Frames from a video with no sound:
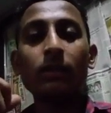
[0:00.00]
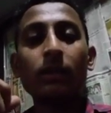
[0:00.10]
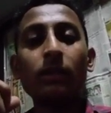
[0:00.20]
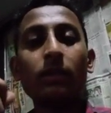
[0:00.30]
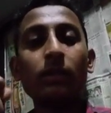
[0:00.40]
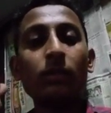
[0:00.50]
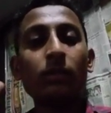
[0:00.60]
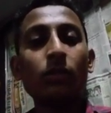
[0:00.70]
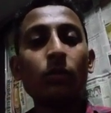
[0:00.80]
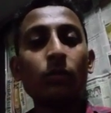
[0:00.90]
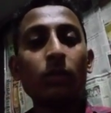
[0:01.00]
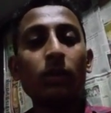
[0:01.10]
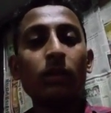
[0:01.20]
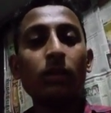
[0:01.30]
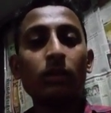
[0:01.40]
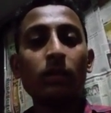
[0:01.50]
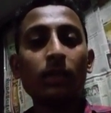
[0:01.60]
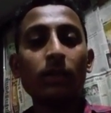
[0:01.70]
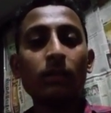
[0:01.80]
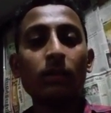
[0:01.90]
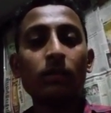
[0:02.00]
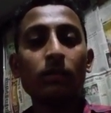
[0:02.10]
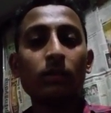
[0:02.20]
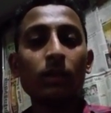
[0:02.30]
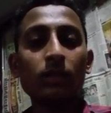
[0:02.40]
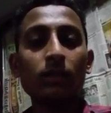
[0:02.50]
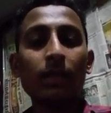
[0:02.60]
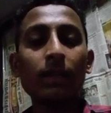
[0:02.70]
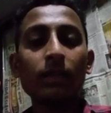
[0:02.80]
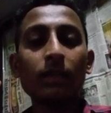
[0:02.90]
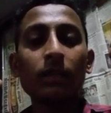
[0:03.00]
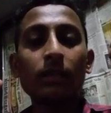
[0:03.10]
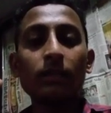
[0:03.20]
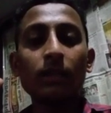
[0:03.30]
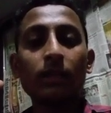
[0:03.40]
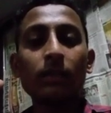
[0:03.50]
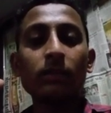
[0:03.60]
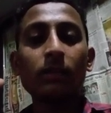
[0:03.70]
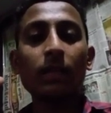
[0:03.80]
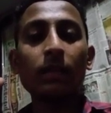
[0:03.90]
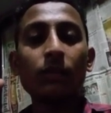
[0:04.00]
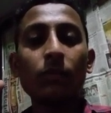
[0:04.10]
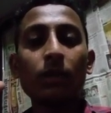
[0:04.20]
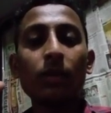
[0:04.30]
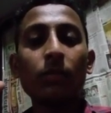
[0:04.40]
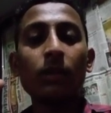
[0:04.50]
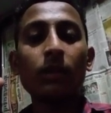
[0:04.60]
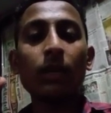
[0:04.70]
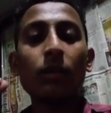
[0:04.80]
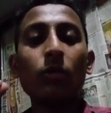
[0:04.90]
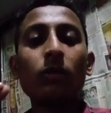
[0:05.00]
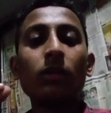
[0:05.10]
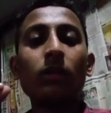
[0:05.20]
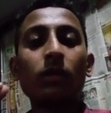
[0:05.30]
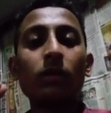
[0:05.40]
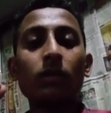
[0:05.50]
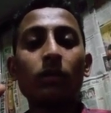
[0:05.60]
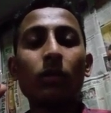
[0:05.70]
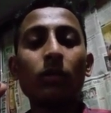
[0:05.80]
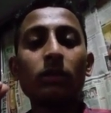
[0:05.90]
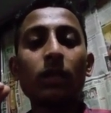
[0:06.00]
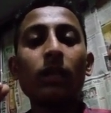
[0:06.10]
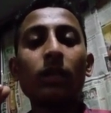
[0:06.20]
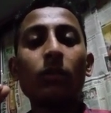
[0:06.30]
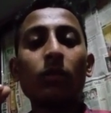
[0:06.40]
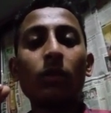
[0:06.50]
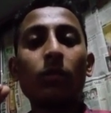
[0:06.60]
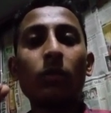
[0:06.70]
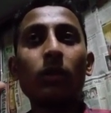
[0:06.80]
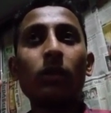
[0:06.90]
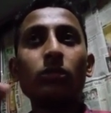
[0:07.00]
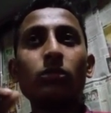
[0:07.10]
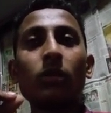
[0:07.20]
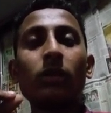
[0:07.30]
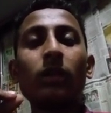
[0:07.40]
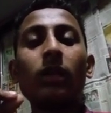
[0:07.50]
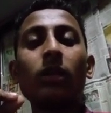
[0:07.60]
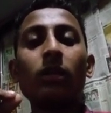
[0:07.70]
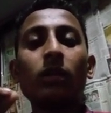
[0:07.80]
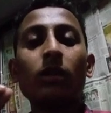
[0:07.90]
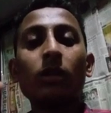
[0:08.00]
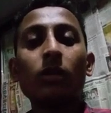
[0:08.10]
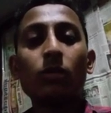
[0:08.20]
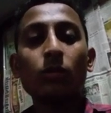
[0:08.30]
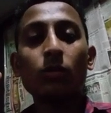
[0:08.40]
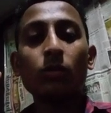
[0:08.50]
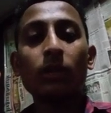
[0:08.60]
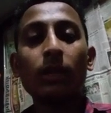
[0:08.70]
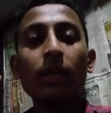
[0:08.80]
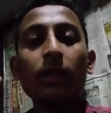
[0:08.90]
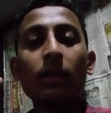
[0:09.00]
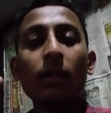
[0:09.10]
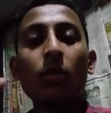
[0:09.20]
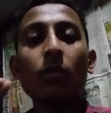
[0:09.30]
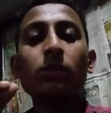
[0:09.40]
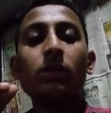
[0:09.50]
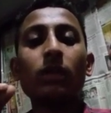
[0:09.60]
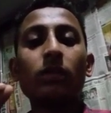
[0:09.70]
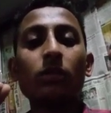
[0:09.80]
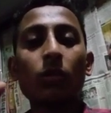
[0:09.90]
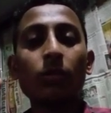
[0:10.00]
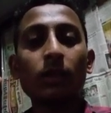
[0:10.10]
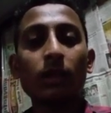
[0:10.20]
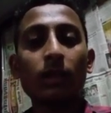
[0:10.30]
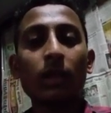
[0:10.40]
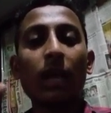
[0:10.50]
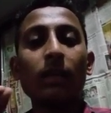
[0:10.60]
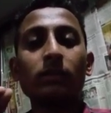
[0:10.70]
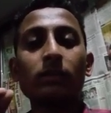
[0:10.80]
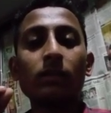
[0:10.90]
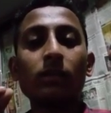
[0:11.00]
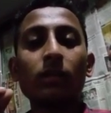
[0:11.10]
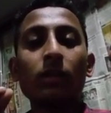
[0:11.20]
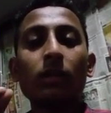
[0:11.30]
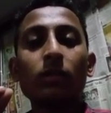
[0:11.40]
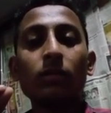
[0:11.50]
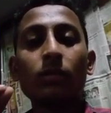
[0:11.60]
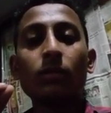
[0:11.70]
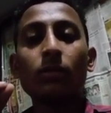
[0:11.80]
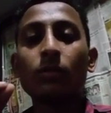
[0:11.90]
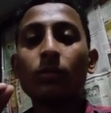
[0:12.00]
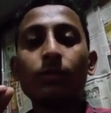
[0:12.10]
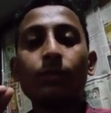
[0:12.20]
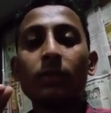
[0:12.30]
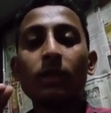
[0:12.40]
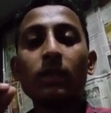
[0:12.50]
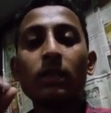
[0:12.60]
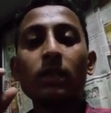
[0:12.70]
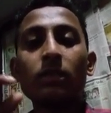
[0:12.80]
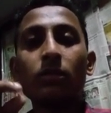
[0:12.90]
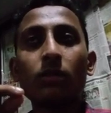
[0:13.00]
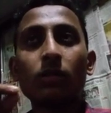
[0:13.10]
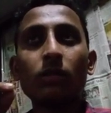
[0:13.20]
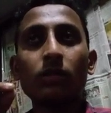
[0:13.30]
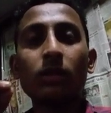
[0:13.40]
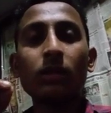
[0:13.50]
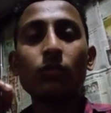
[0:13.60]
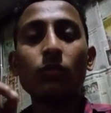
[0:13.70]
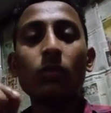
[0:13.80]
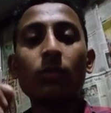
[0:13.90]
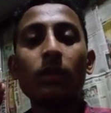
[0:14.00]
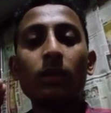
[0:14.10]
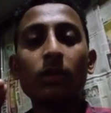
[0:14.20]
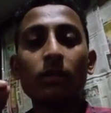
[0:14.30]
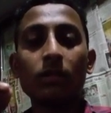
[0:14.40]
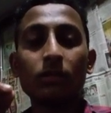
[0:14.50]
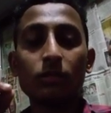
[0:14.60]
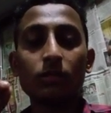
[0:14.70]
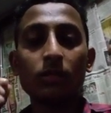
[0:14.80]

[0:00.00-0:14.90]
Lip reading: then we says that static variable cannot or static variable does not need to create an object of that class. So this would be the